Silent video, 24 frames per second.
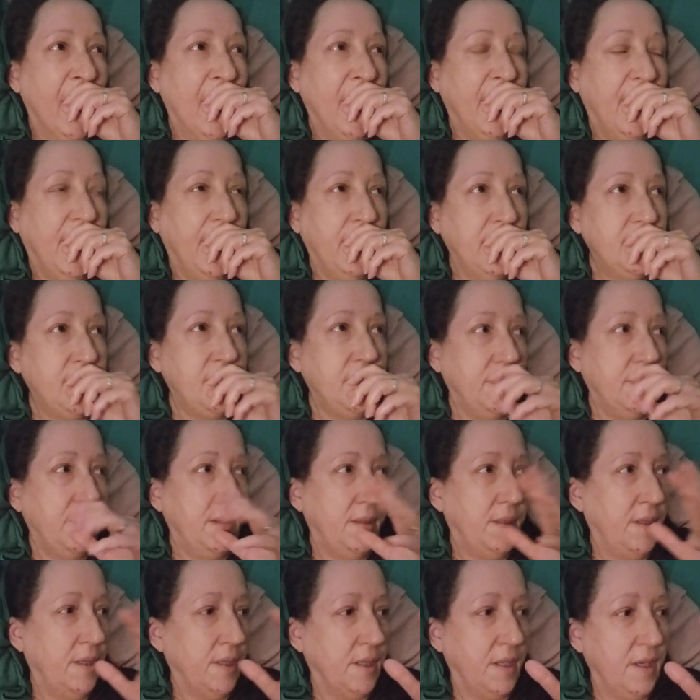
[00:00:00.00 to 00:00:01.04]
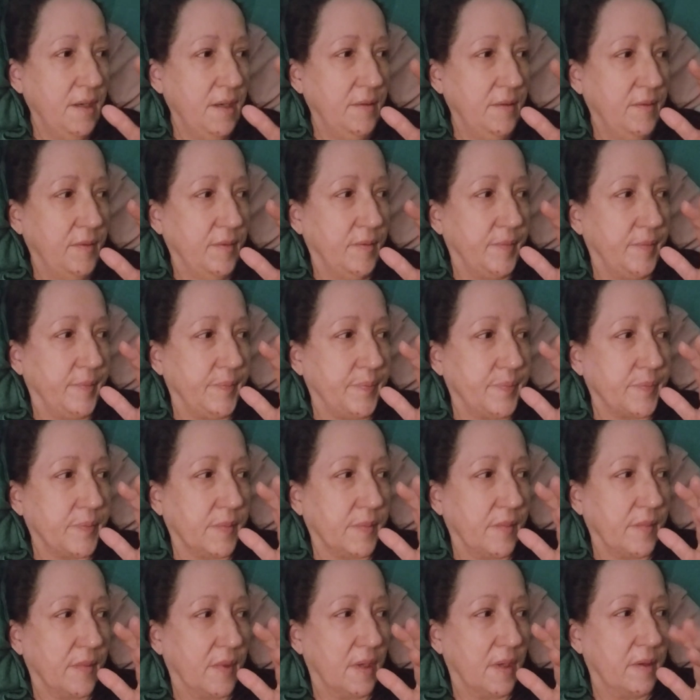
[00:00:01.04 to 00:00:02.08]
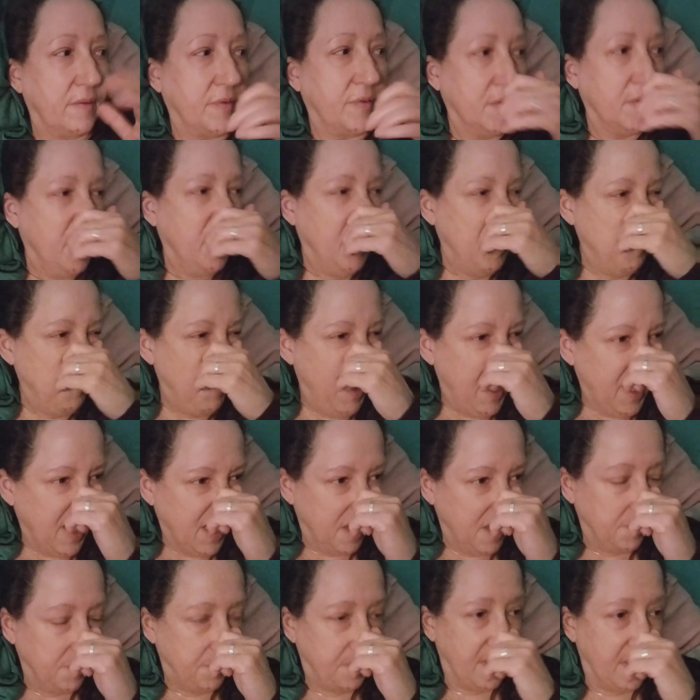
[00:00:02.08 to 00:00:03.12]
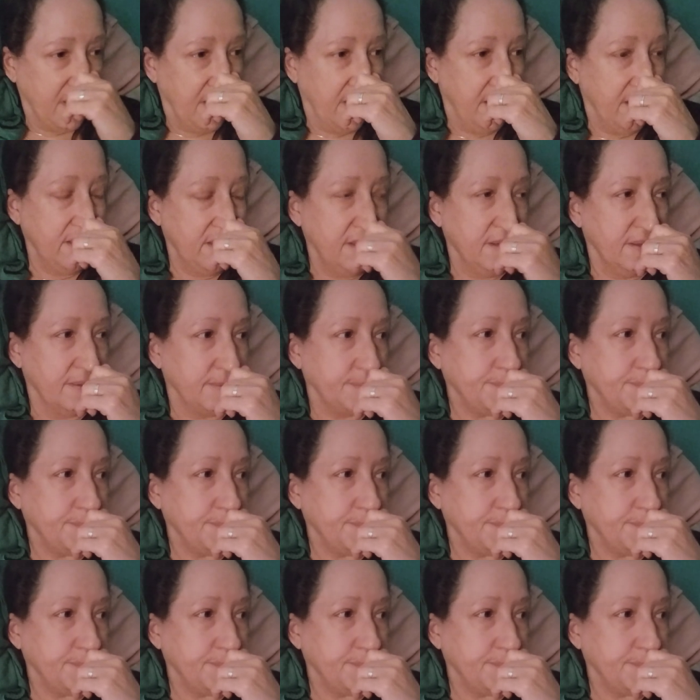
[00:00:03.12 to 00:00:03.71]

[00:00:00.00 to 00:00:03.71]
I was looking for my makeup bag